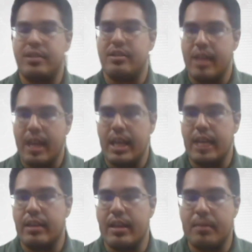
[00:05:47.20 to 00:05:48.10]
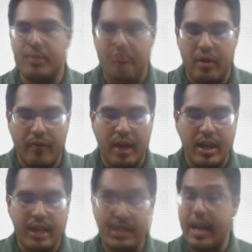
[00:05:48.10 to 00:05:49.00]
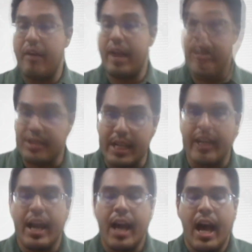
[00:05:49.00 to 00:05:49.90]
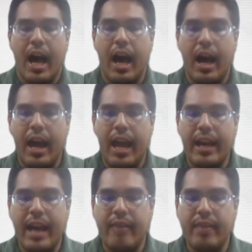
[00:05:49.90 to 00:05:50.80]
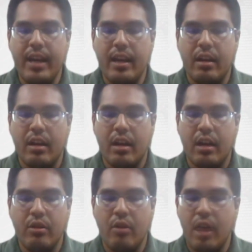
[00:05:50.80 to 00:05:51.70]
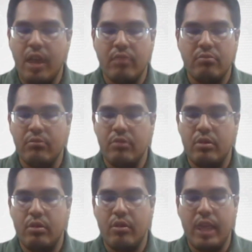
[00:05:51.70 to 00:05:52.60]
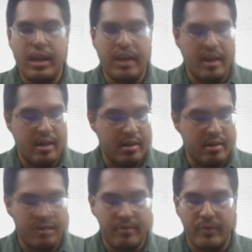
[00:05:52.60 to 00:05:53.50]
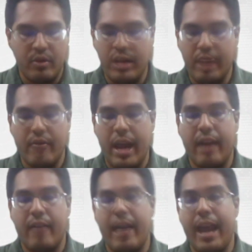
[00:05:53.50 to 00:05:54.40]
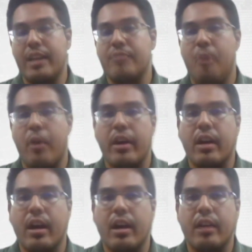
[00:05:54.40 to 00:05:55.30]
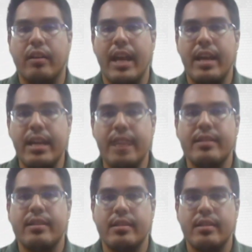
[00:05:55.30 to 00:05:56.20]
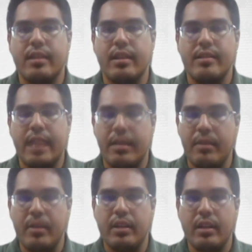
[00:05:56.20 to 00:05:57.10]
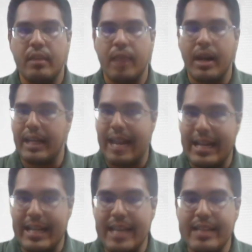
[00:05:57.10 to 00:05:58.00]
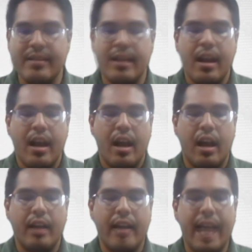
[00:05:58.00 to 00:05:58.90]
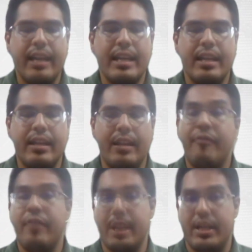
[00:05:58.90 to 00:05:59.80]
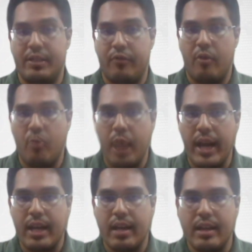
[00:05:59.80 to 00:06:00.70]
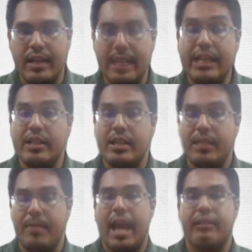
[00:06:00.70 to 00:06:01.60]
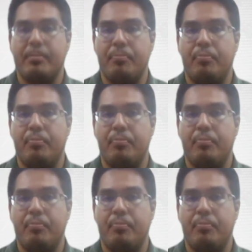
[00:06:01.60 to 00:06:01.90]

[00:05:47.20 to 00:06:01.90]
changed in terms of uh, its direction. Uh, and I think uh, you are you you hit you hit right right at the spot. there is a certain sentiment among the delegates that differs from what the leadership has